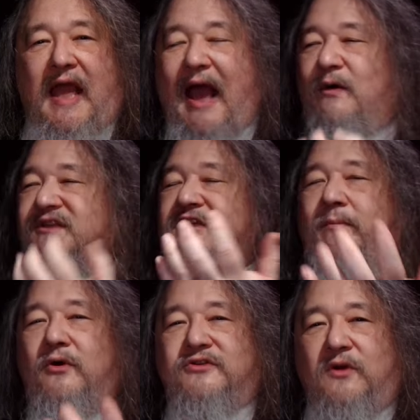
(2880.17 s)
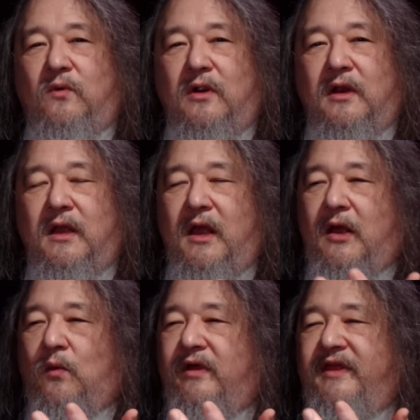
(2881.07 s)
how it's supposed to work.
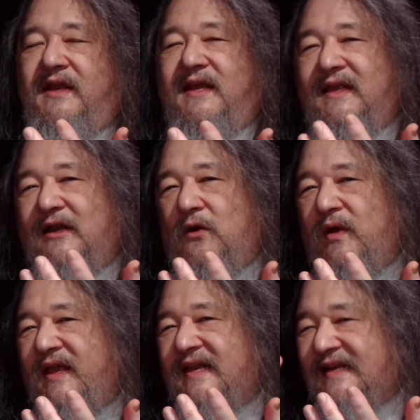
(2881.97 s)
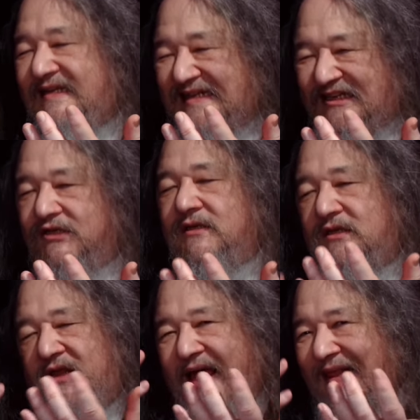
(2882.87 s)
Well, then, you know, in addition
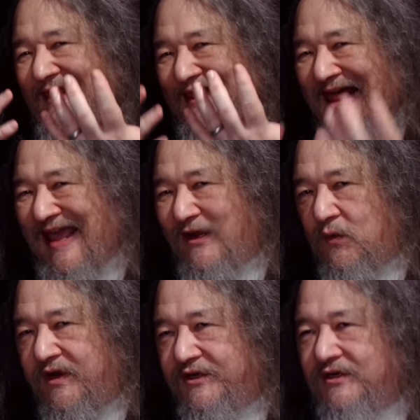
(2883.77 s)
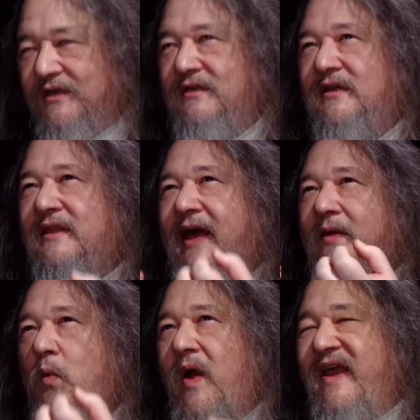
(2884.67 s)
to that language, to
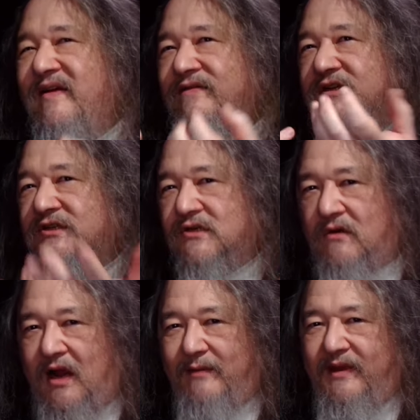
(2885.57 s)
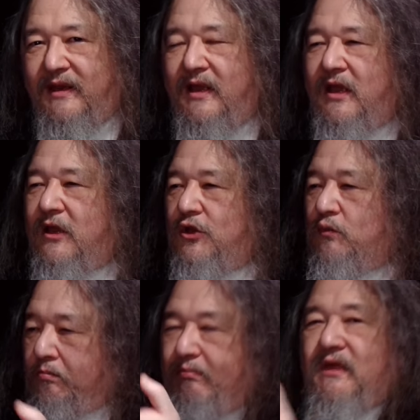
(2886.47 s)
that way of describing,
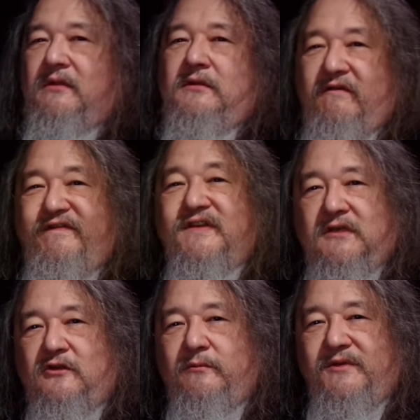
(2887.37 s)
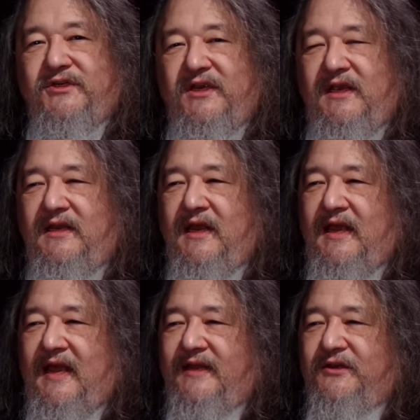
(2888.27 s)
you build a physical machine
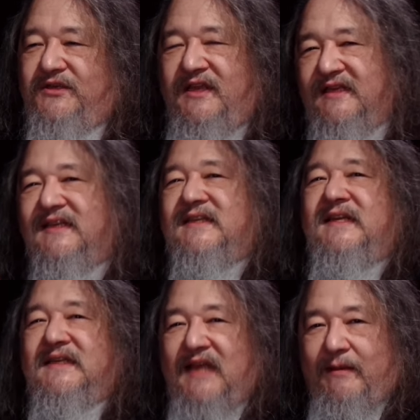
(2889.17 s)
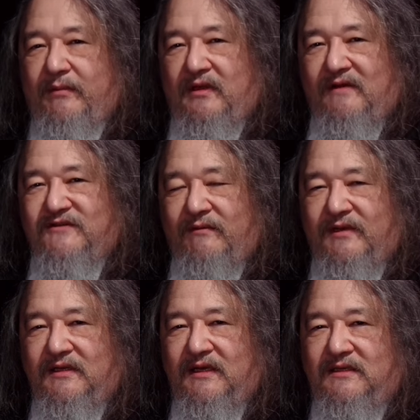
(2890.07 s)
and you say, this is an example of
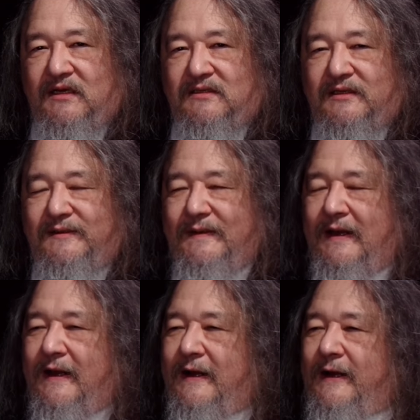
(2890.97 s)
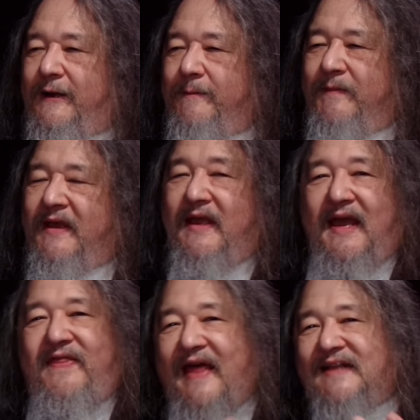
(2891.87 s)
something that does it. Uh, um,
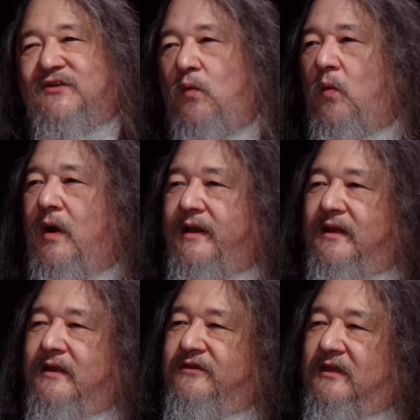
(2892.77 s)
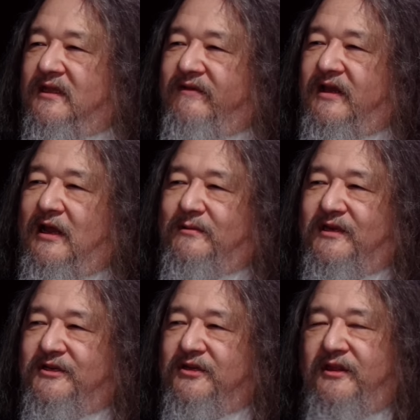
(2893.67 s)
and that's what the living
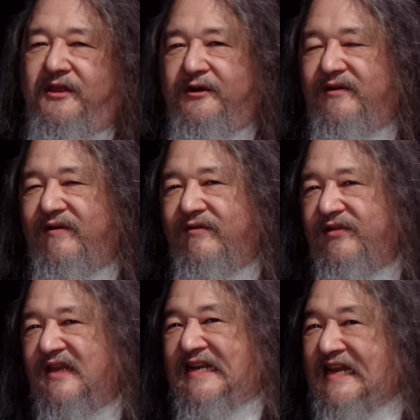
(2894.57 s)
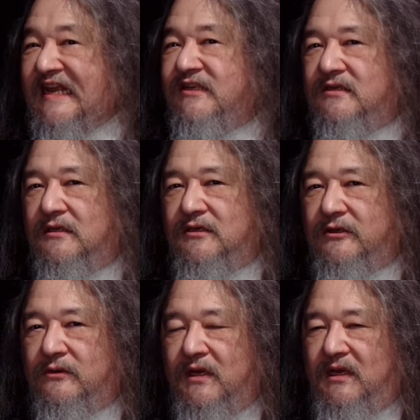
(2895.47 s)
computation theory of everything needs to
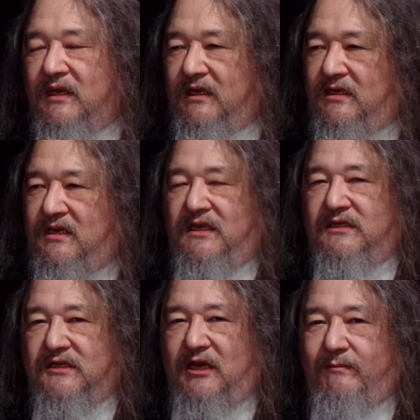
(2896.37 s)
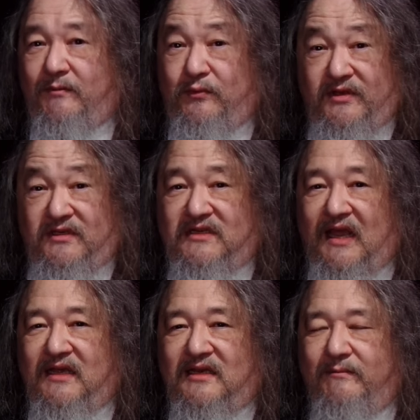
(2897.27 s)
do. It needs to come up with a
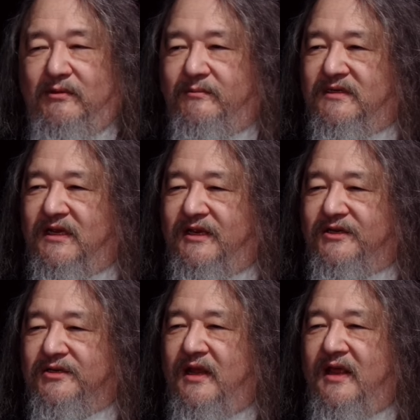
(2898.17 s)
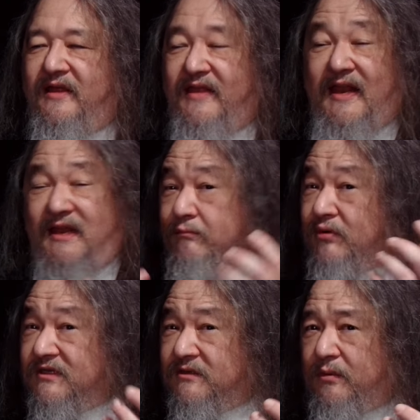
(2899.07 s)
second implementation that, in
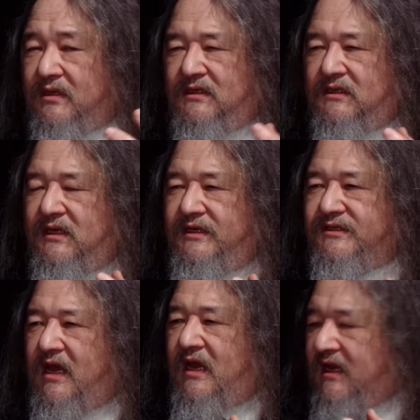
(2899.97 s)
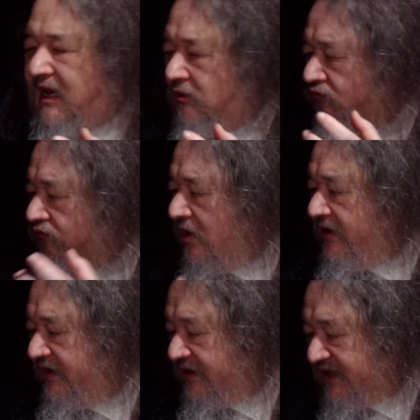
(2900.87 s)
principle at least, can
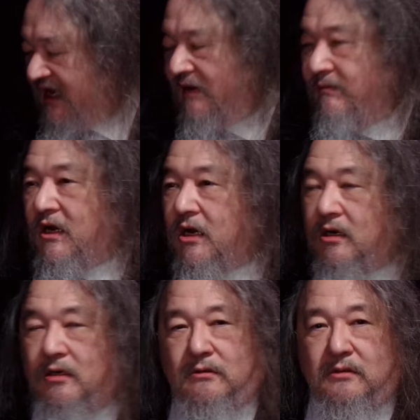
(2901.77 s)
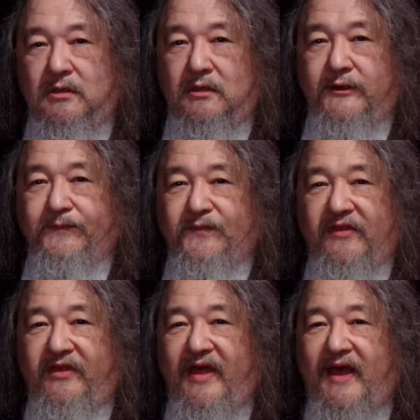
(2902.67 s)
run the same code
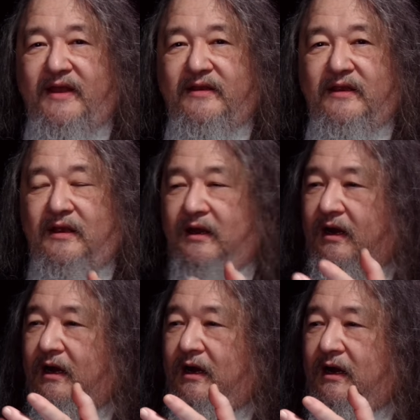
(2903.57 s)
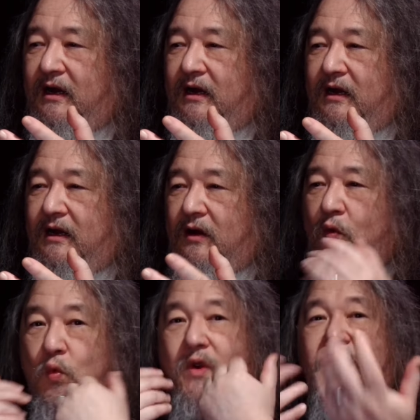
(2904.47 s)
that uh,
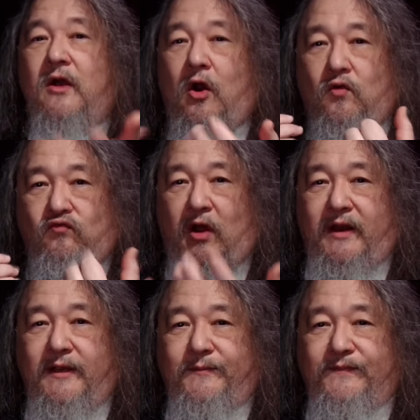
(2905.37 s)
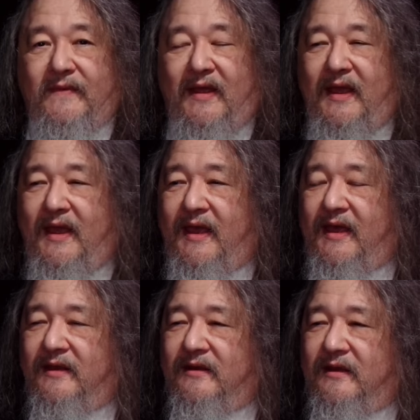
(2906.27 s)
we are running.
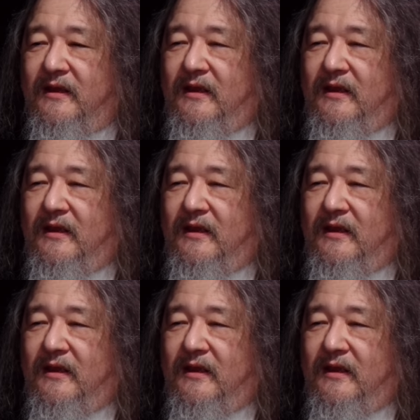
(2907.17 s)
And